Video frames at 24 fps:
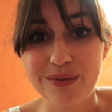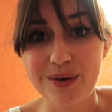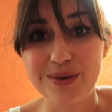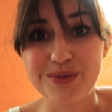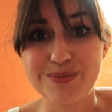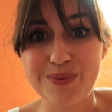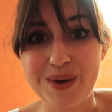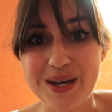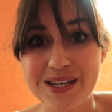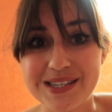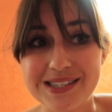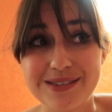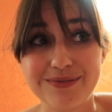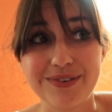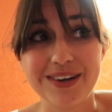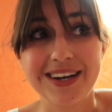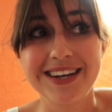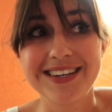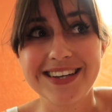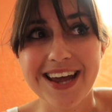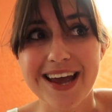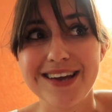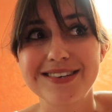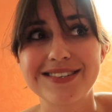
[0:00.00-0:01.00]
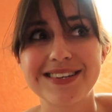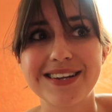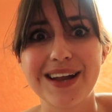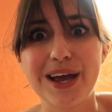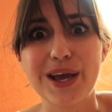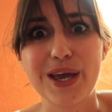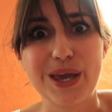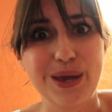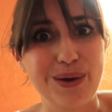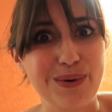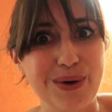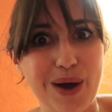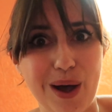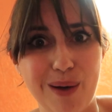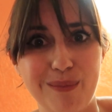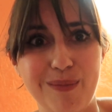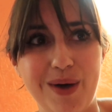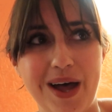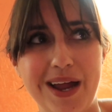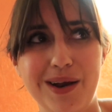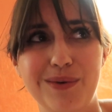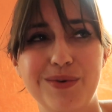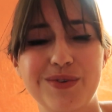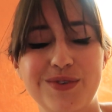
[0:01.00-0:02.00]
of those beers really tasted like
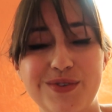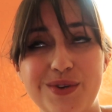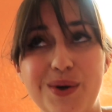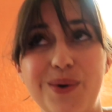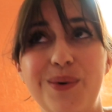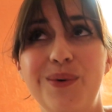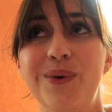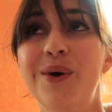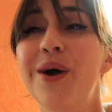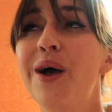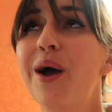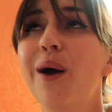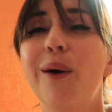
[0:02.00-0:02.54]
cucumber, and it was so